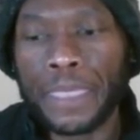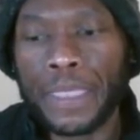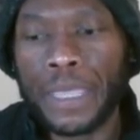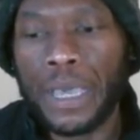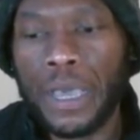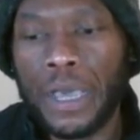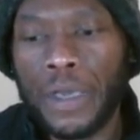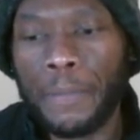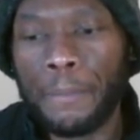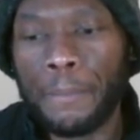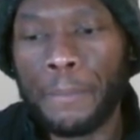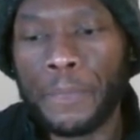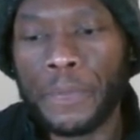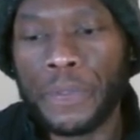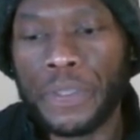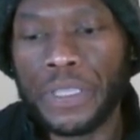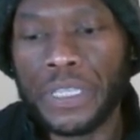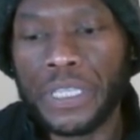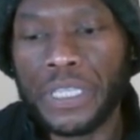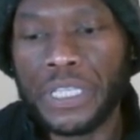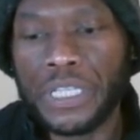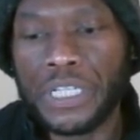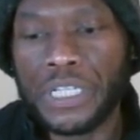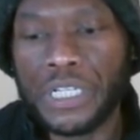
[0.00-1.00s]

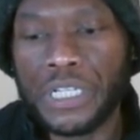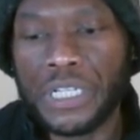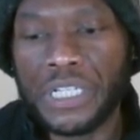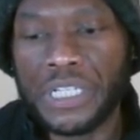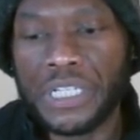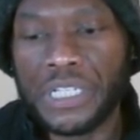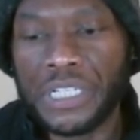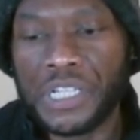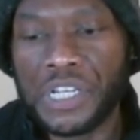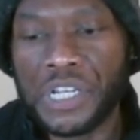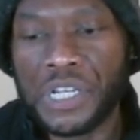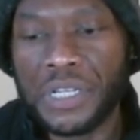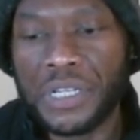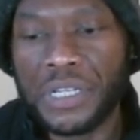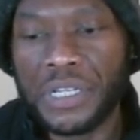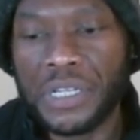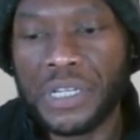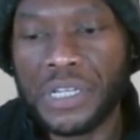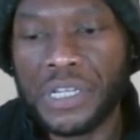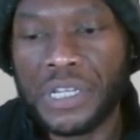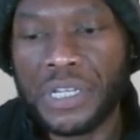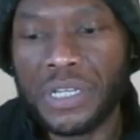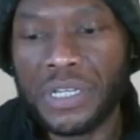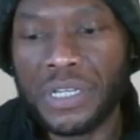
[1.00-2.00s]

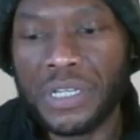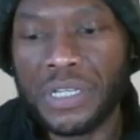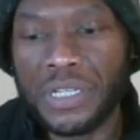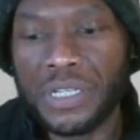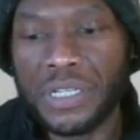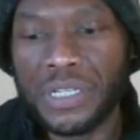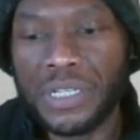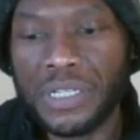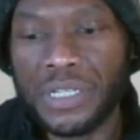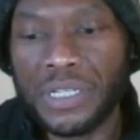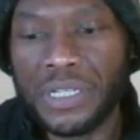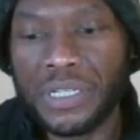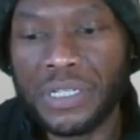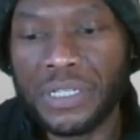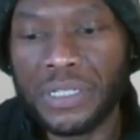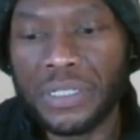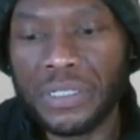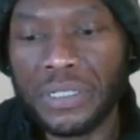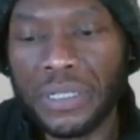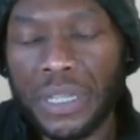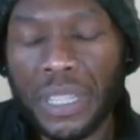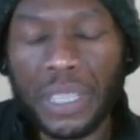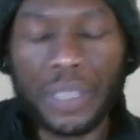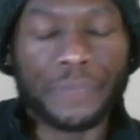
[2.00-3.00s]

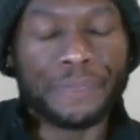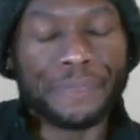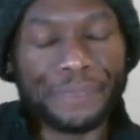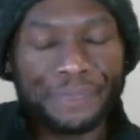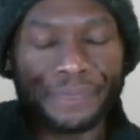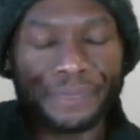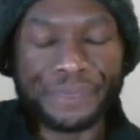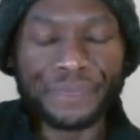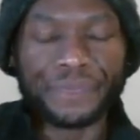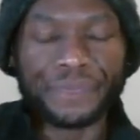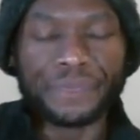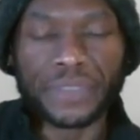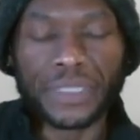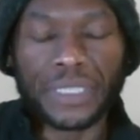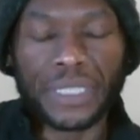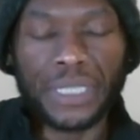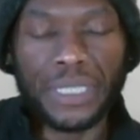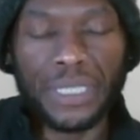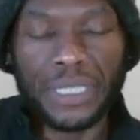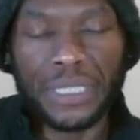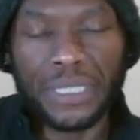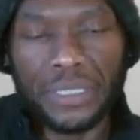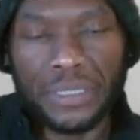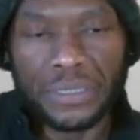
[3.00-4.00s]

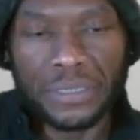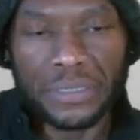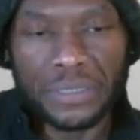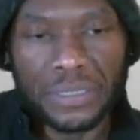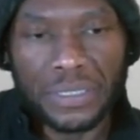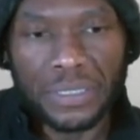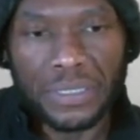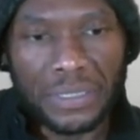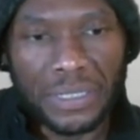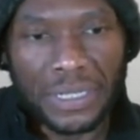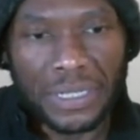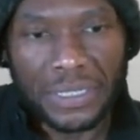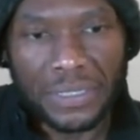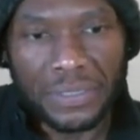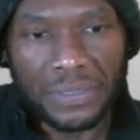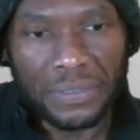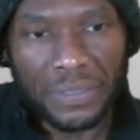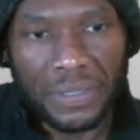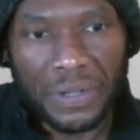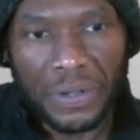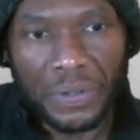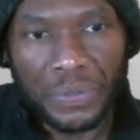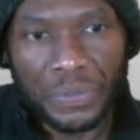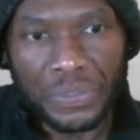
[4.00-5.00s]
It's like,
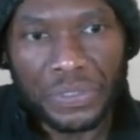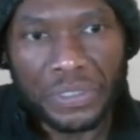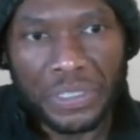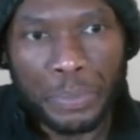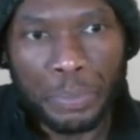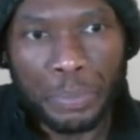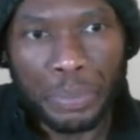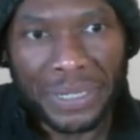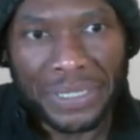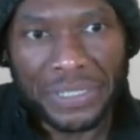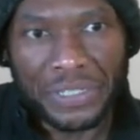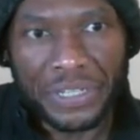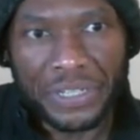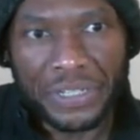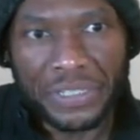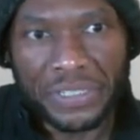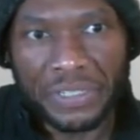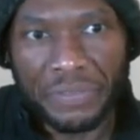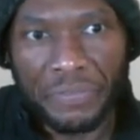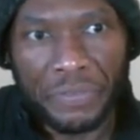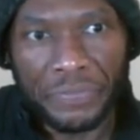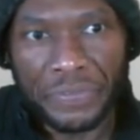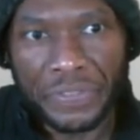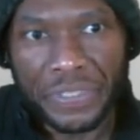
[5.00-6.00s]
you know, the Brexiteers
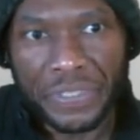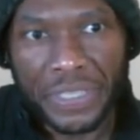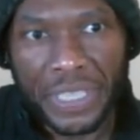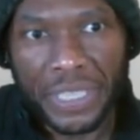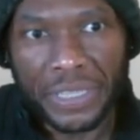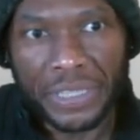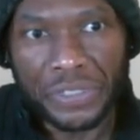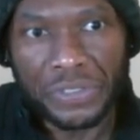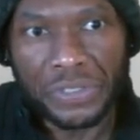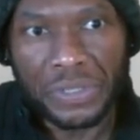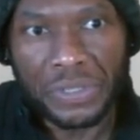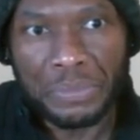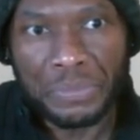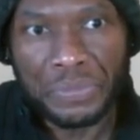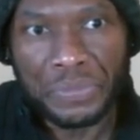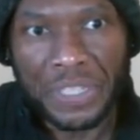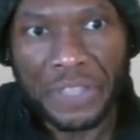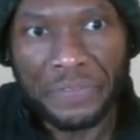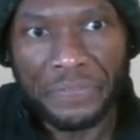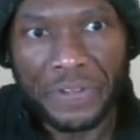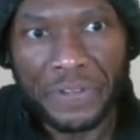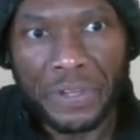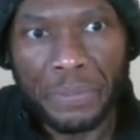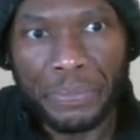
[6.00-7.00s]
have even said there's some
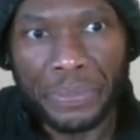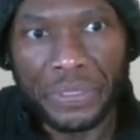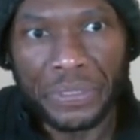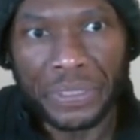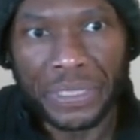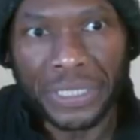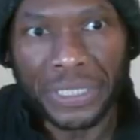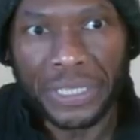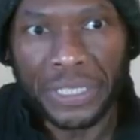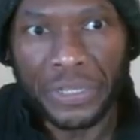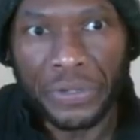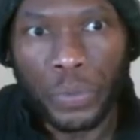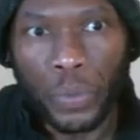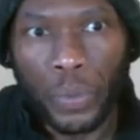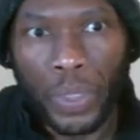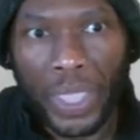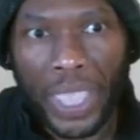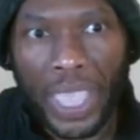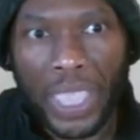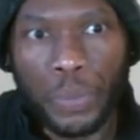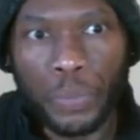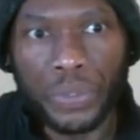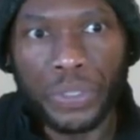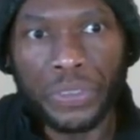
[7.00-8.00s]
stuff in the bill that they're
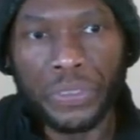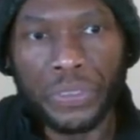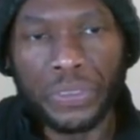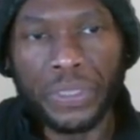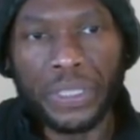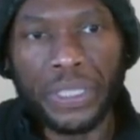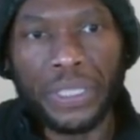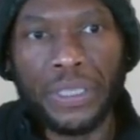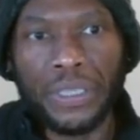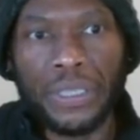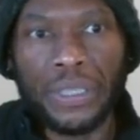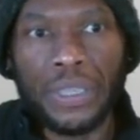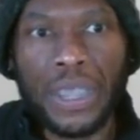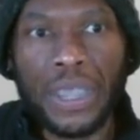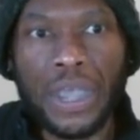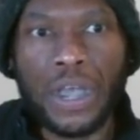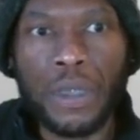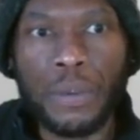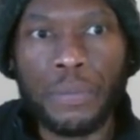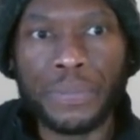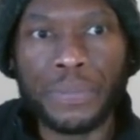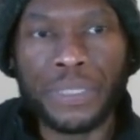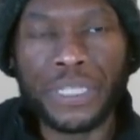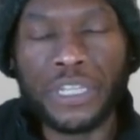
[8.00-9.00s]
okay with.
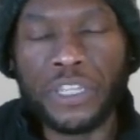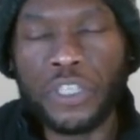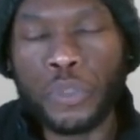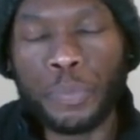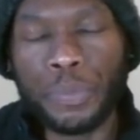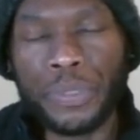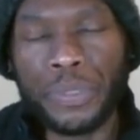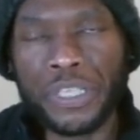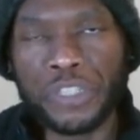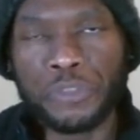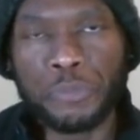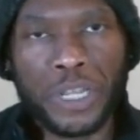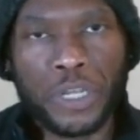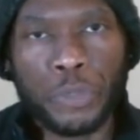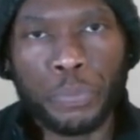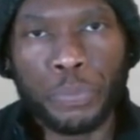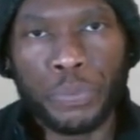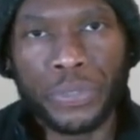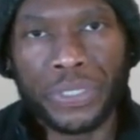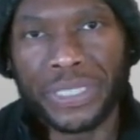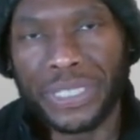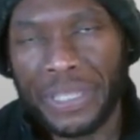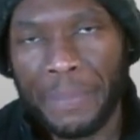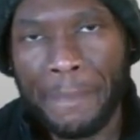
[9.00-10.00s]
The DUP has made the
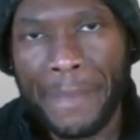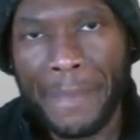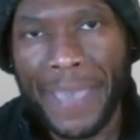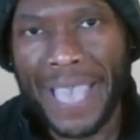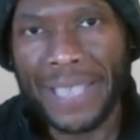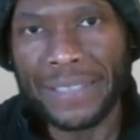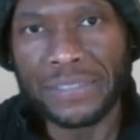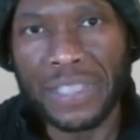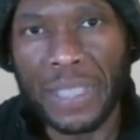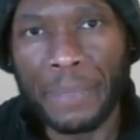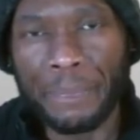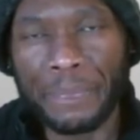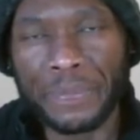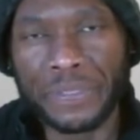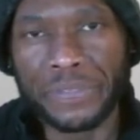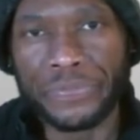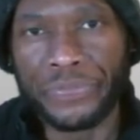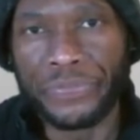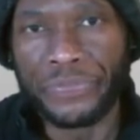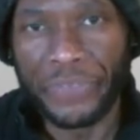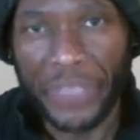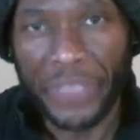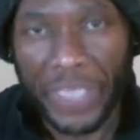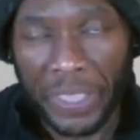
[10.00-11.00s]
point that backstop is a
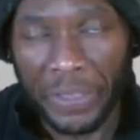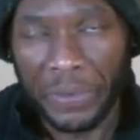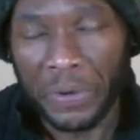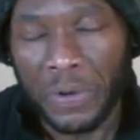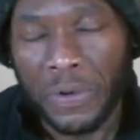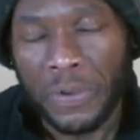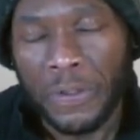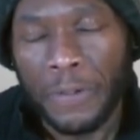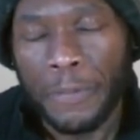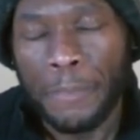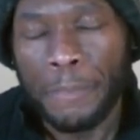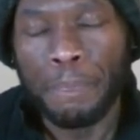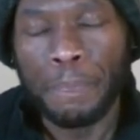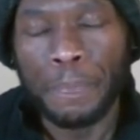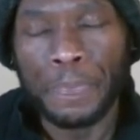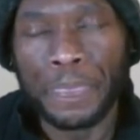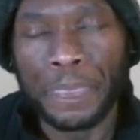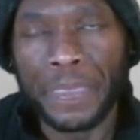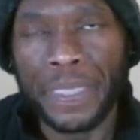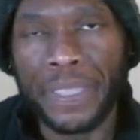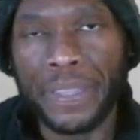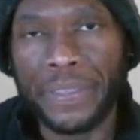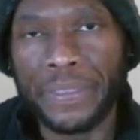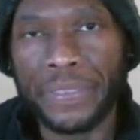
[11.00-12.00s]
fail
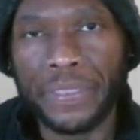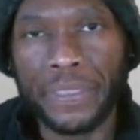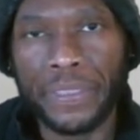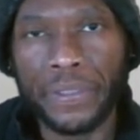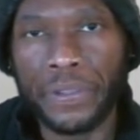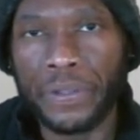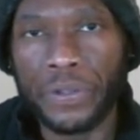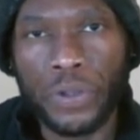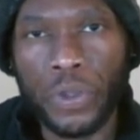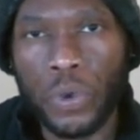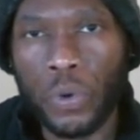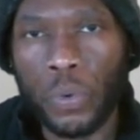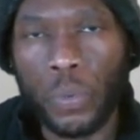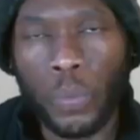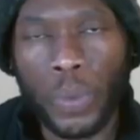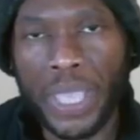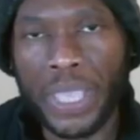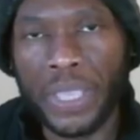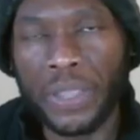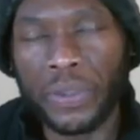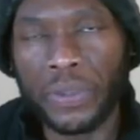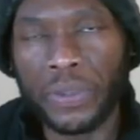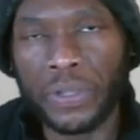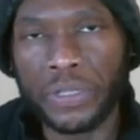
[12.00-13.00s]
and they in no
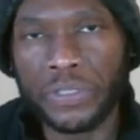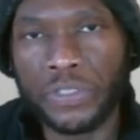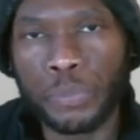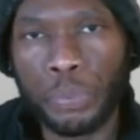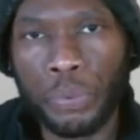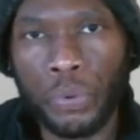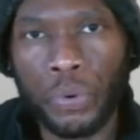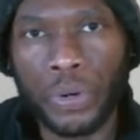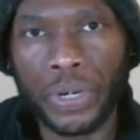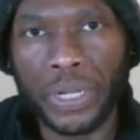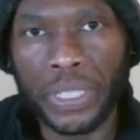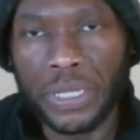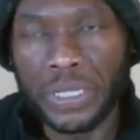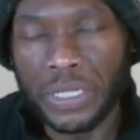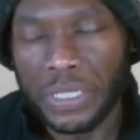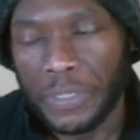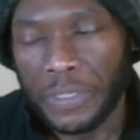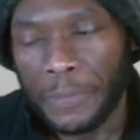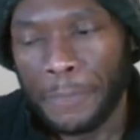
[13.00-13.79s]
way are going to support it.